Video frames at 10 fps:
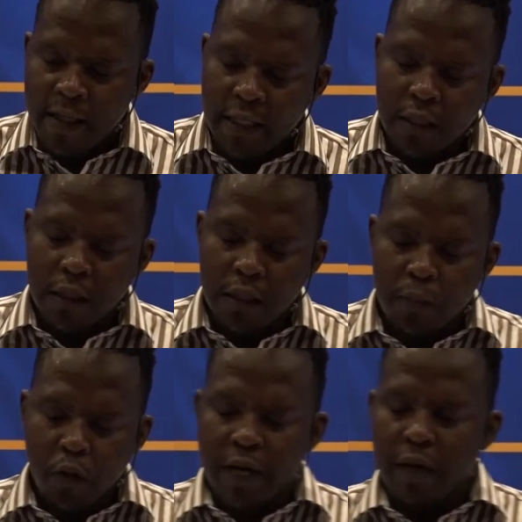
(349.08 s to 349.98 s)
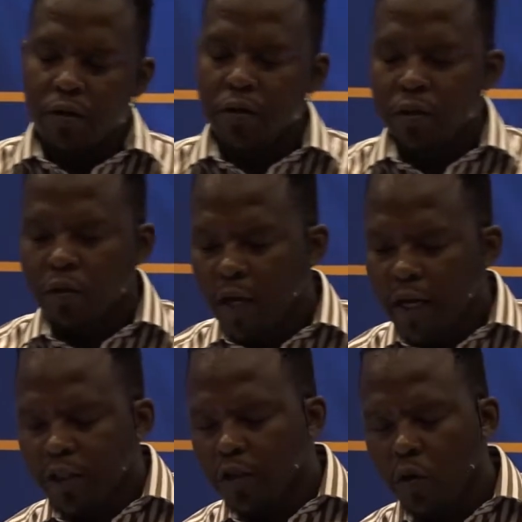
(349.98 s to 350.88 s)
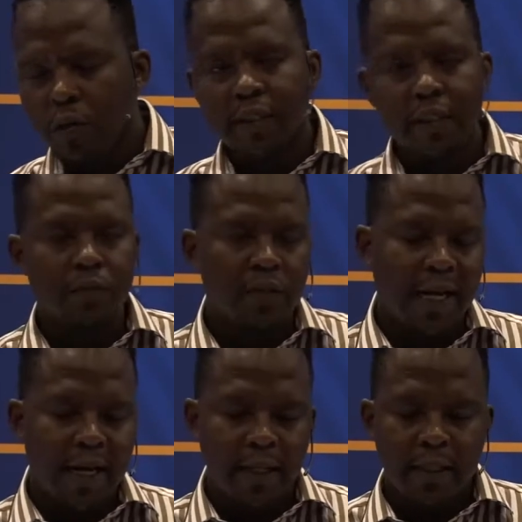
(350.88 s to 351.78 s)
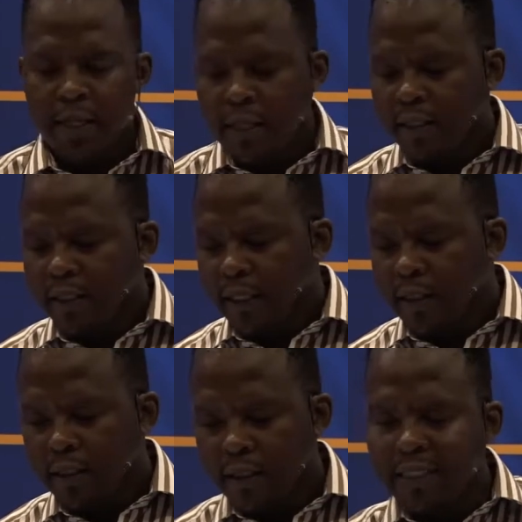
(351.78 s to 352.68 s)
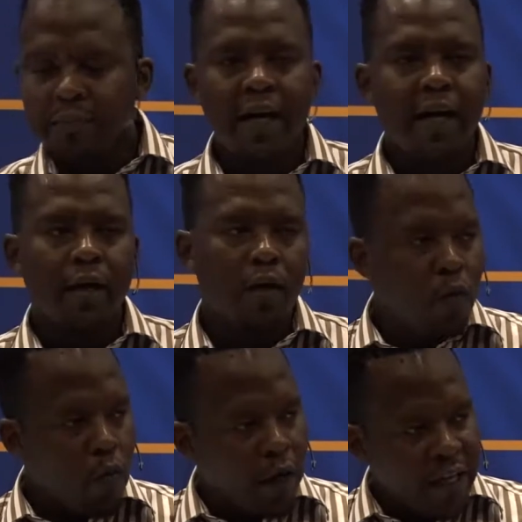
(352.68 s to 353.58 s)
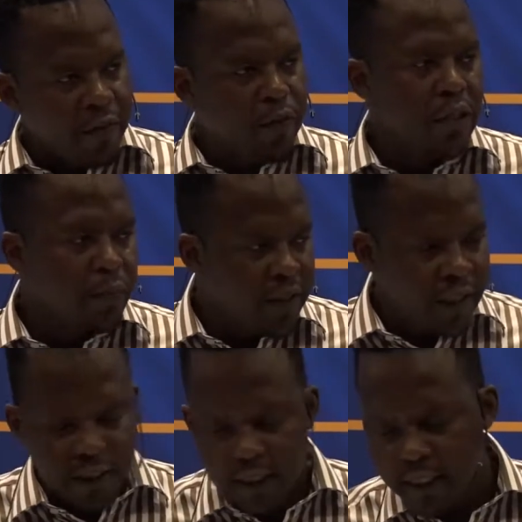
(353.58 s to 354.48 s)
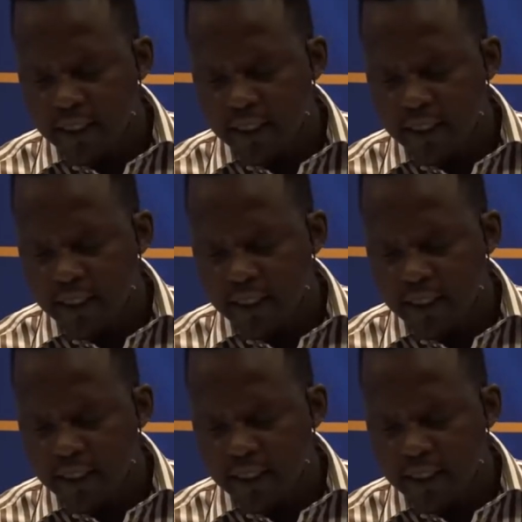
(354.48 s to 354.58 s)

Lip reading: I think the point I was trying to show with this slide is that it doesn't matter what everybody's predicting.